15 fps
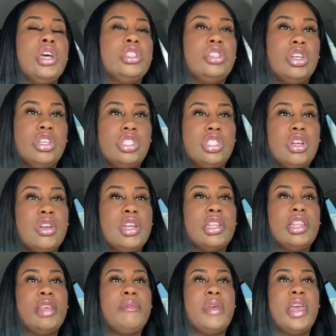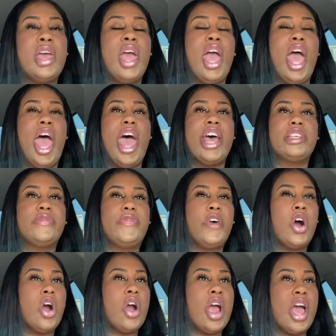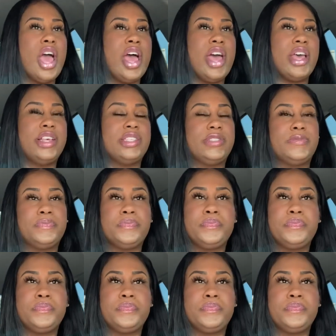to a certain limit, as far as